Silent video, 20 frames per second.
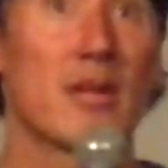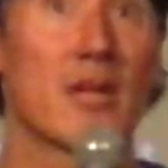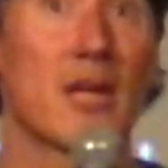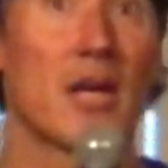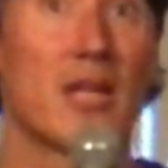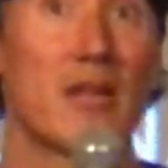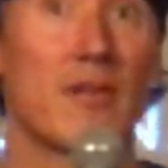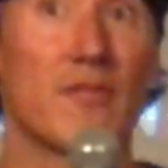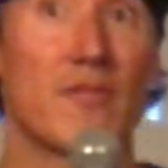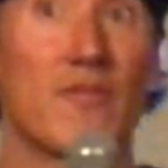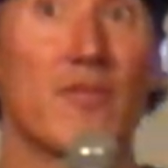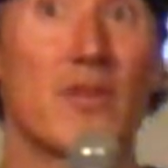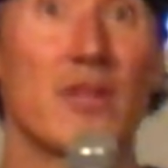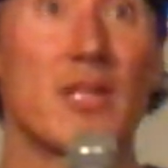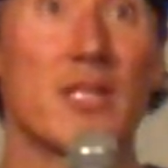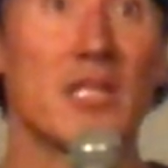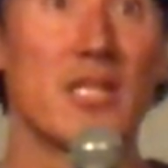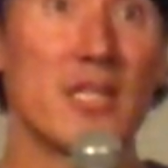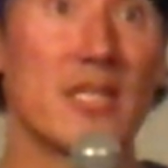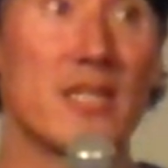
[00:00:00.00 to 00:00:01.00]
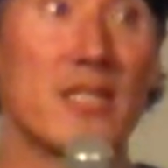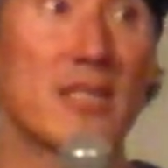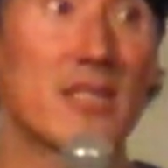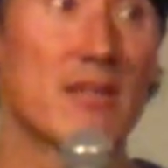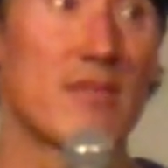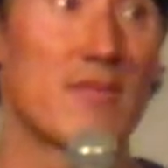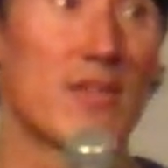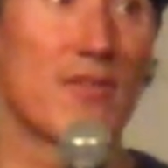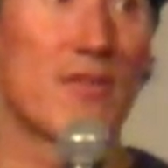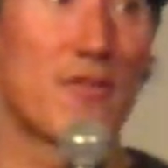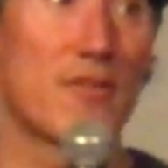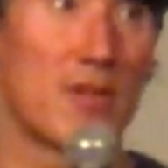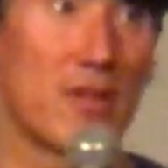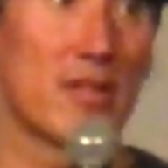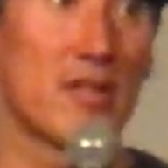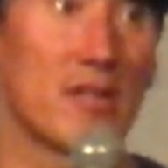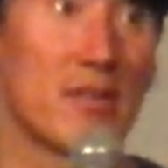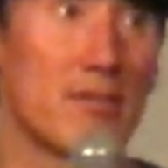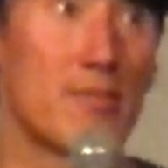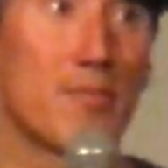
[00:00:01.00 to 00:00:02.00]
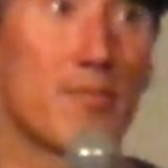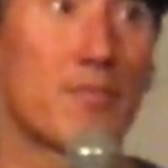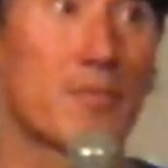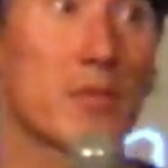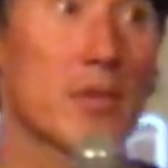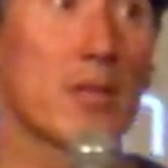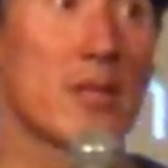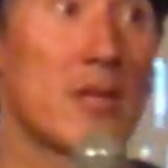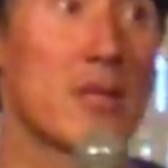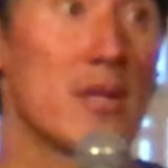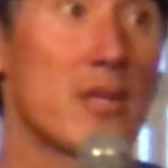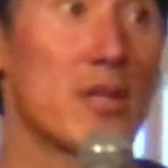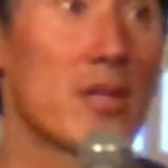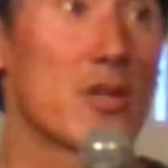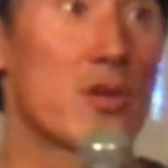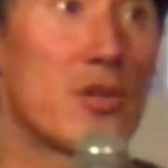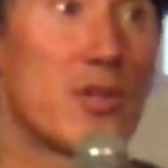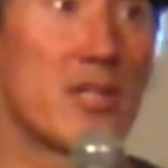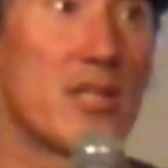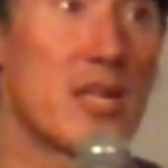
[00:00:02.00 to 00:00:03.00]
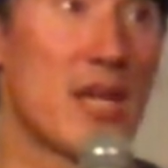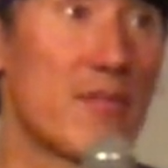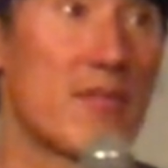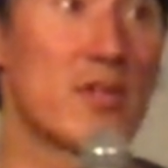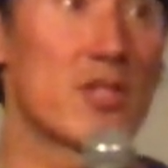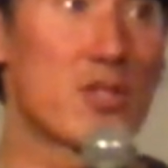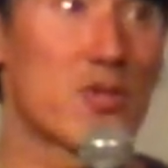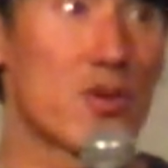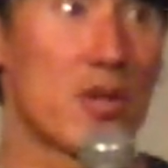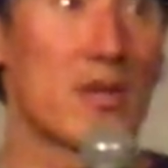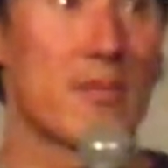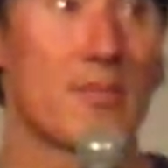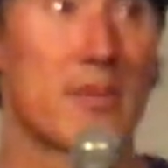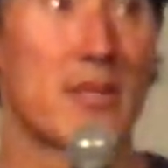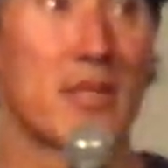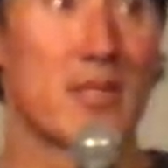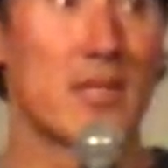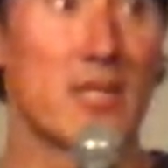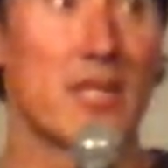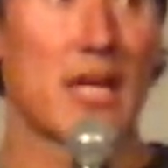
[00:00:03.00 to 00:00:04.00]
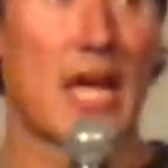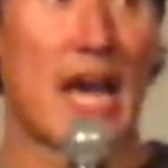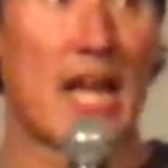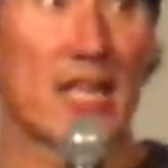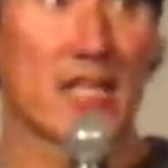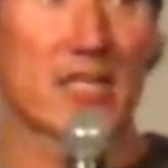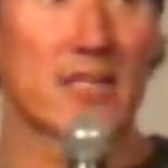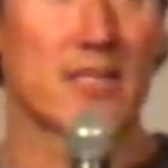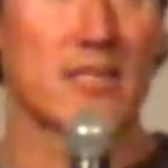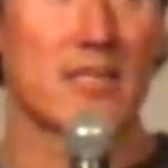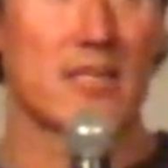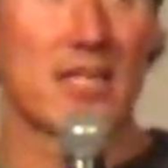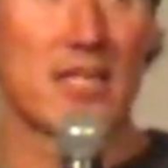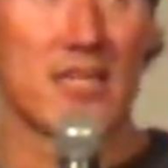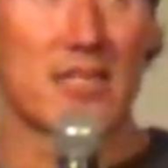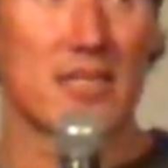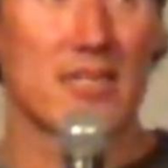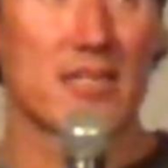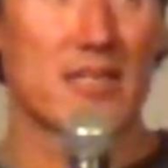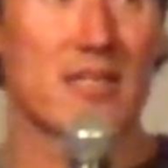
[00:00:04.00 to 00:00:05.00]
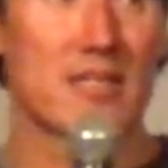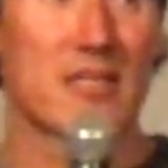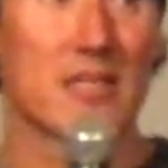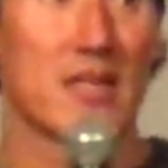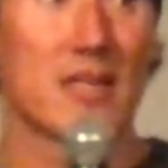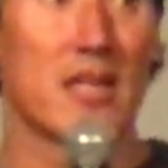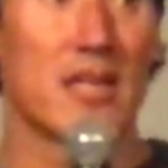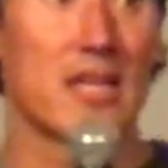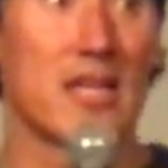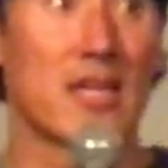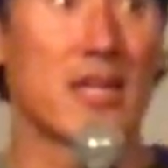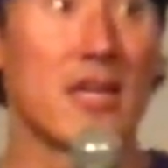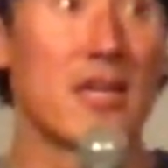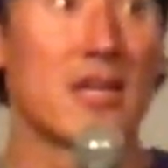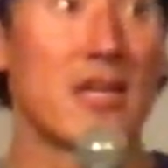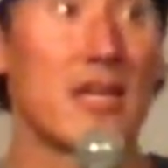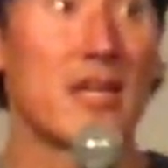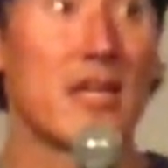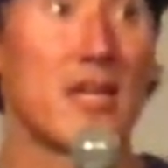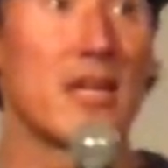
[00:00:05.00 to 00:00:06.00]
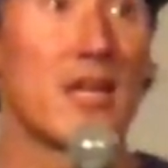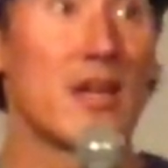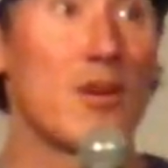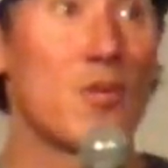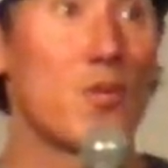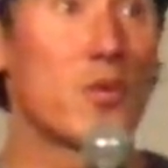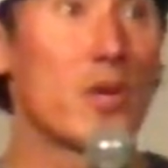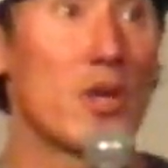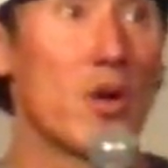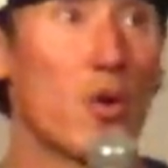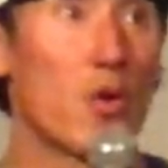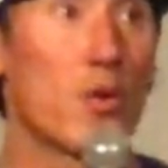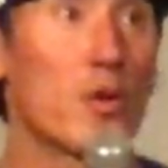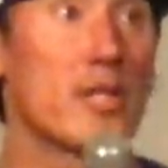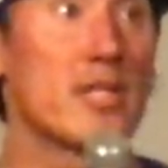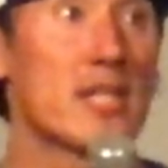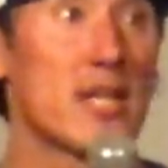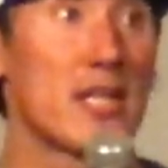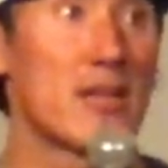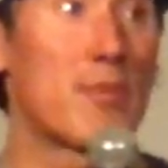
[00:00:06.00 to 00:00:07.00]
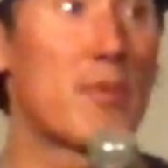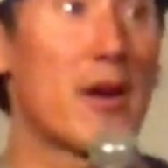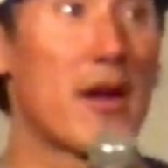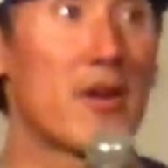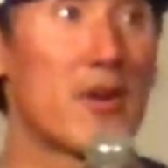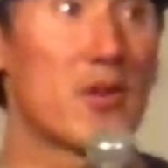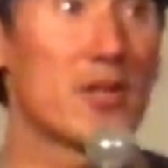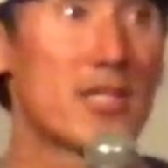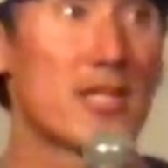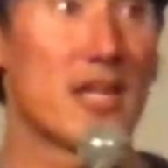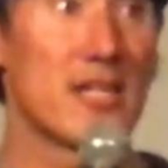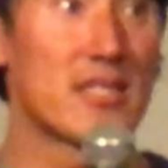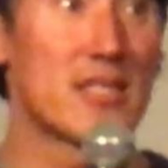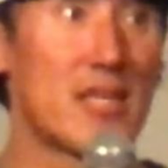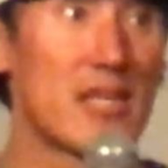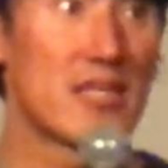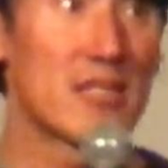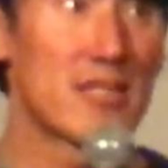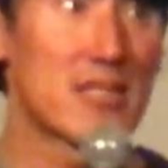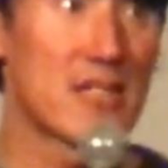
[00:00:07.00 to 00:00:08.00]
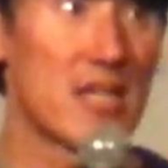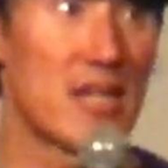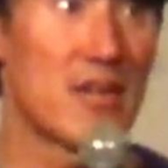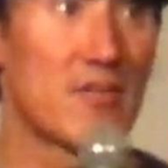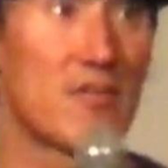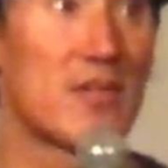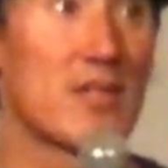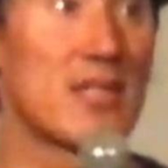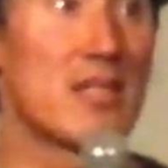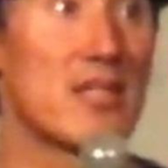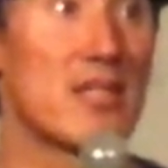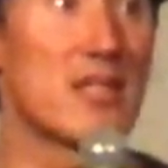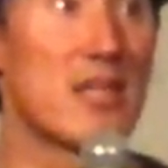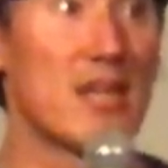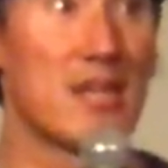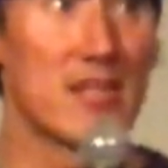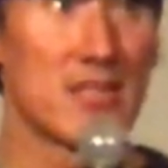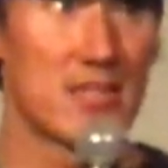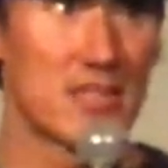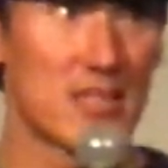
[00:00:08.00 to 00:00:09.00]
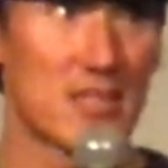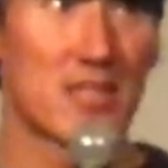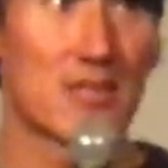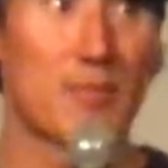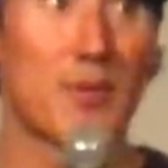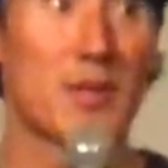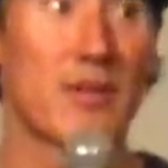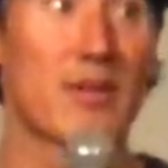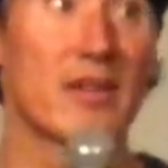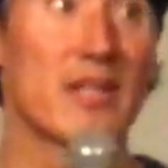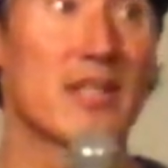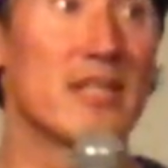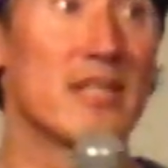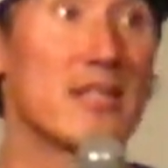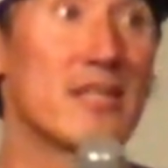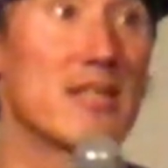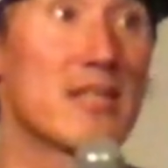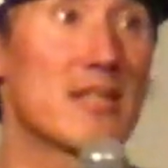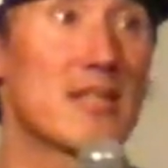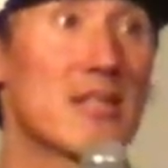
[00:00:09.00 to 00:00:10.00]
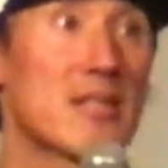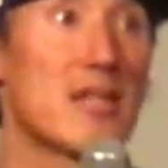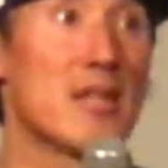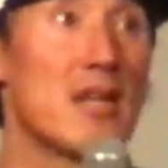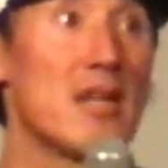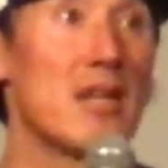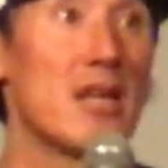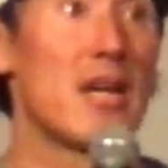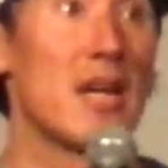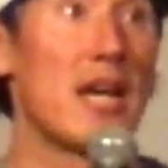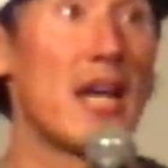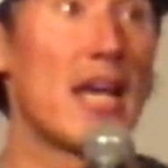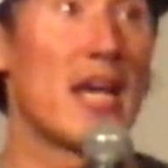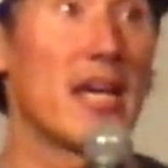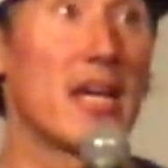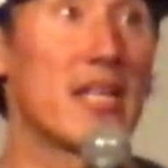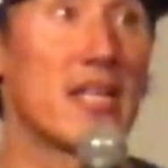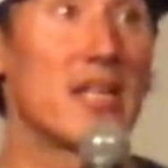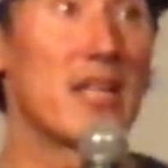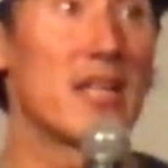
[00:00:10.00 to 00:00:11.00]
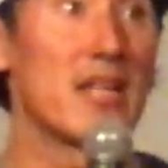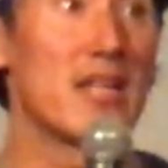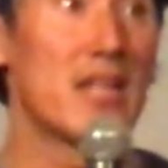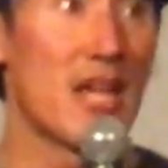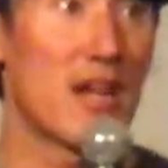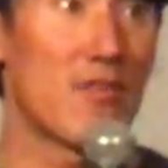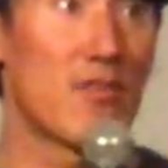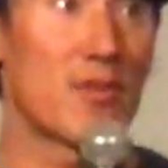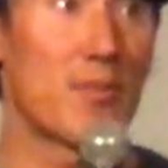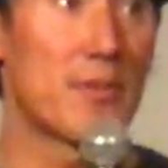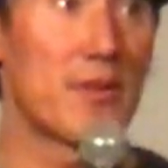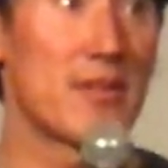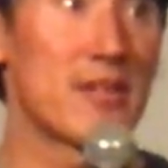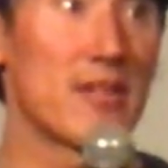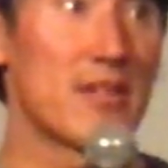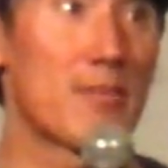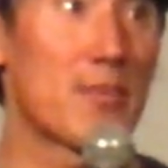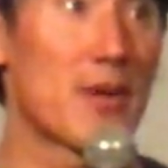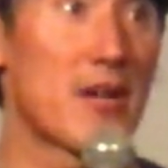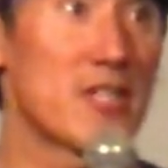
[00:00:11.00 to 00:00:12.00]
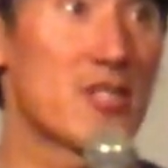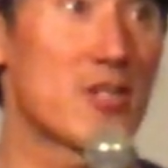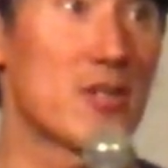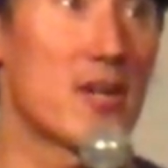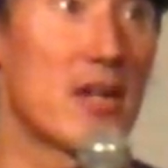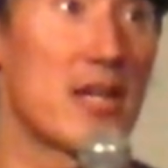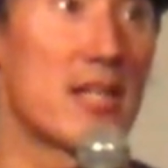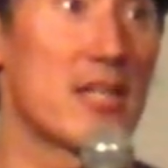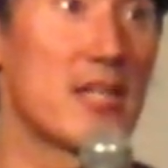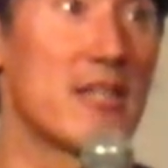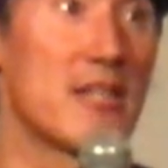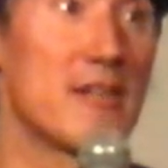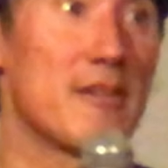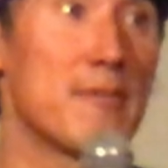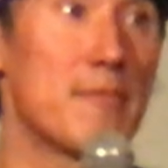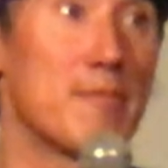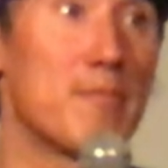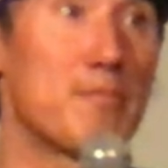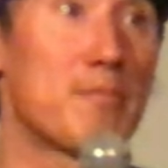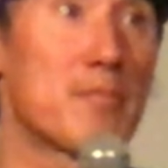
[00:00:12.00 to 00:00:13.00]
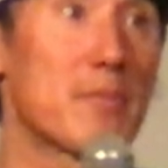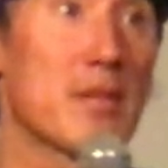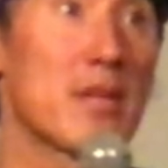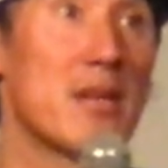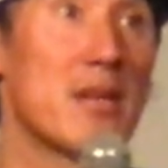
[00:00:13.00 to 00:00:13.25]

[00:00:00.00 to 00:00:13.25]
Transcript: kind of needs of the film could never trump than Alex's needs. Like we always had to prioritize his safety, his experience, and never put any pressure on him.